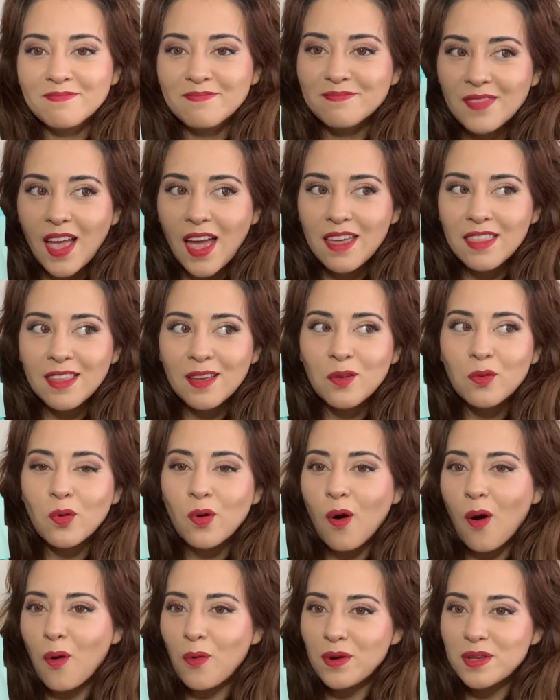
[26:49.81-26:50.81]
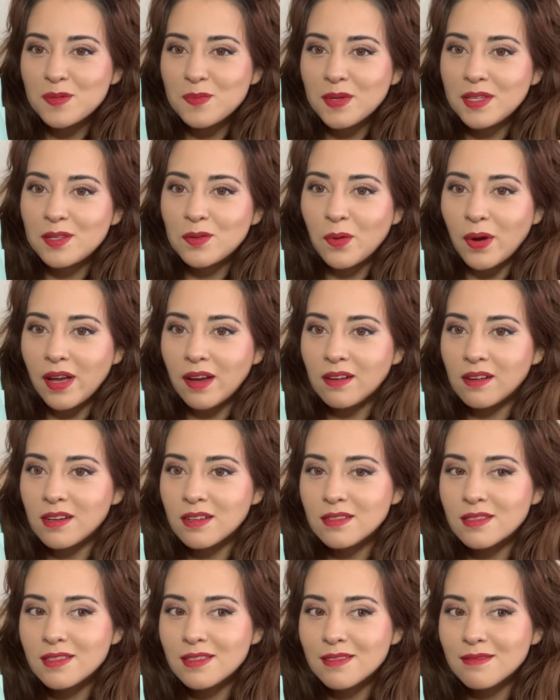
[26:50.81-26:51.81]
I think we'll always be
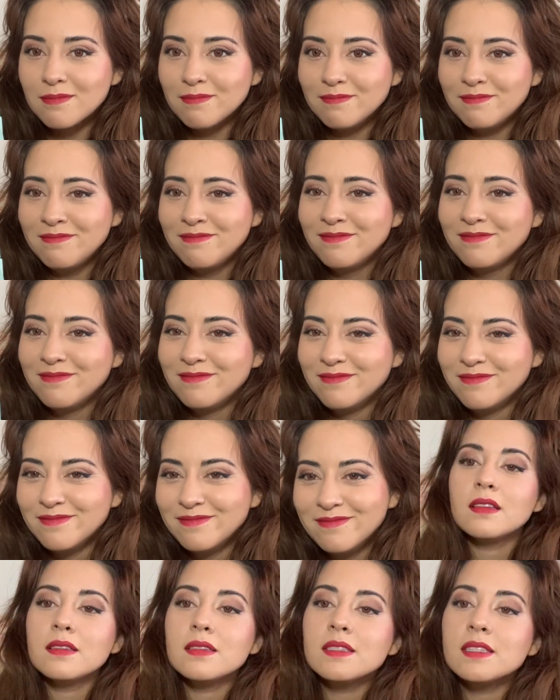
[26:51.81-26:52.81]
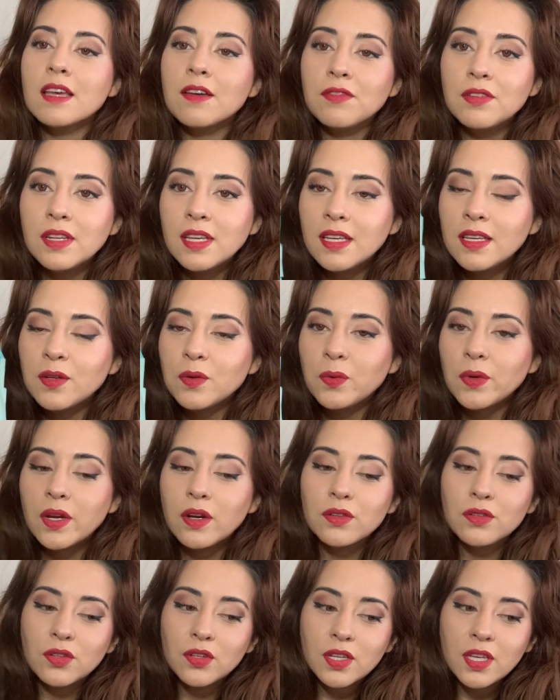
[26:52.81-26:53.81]
Twihards. Stephenie, we
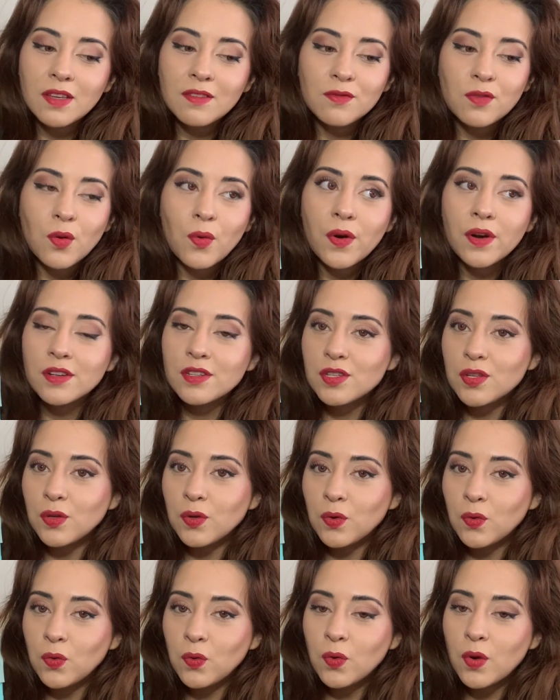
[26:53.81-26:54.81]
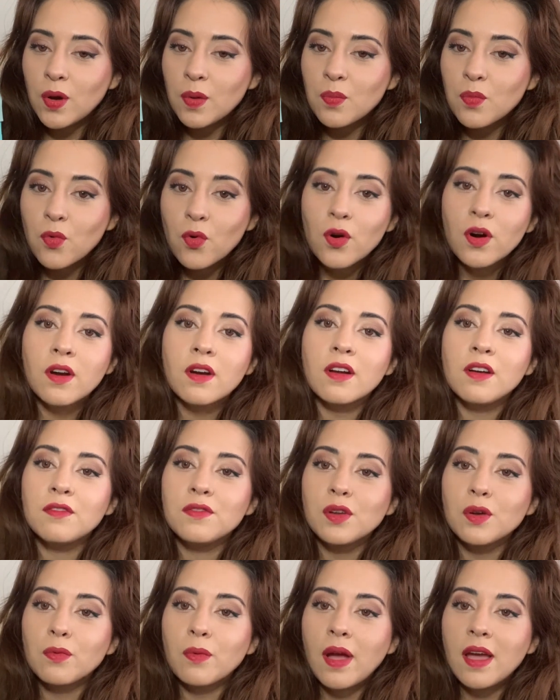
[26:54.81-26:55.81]
are looking forward to more of
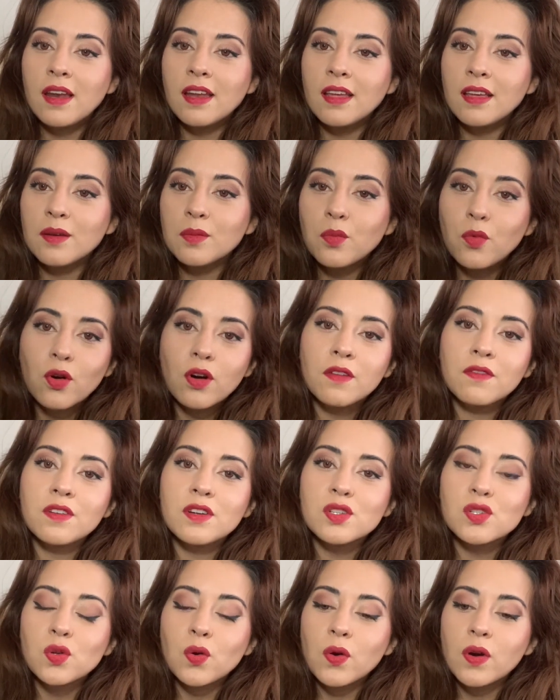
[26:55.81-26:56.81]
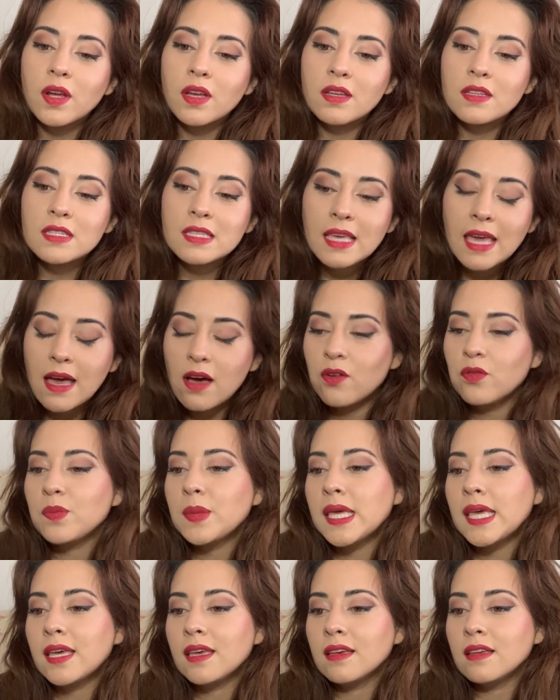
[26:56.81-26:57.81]
your writing, more of your stories. Count
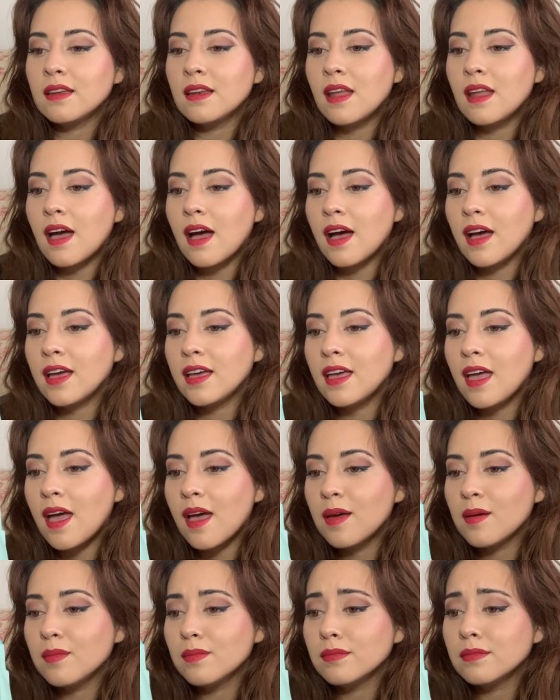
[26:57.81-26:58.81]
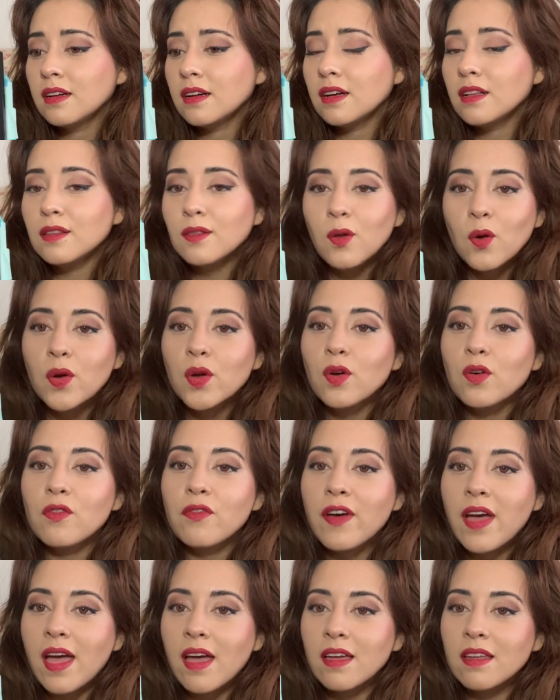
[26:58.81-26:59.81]
me in. I am a loyal
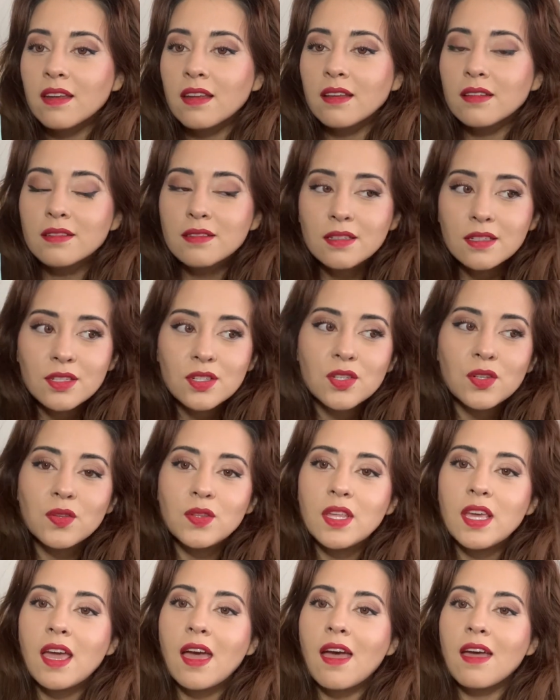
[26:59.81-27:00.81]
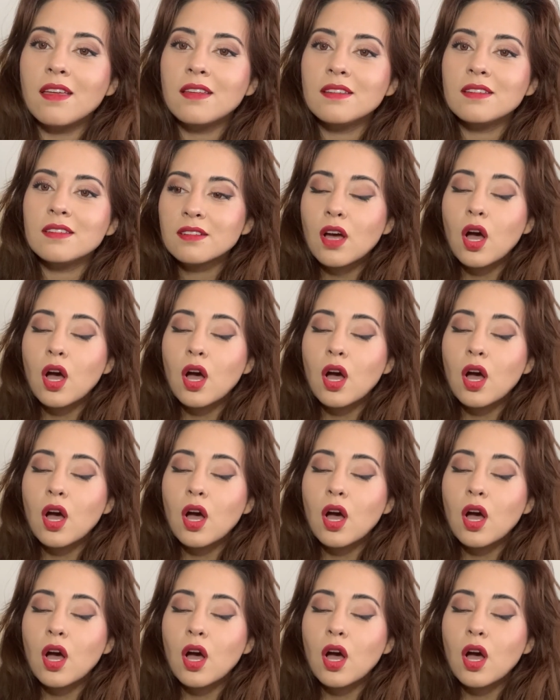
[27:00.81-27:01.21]
fan to the end.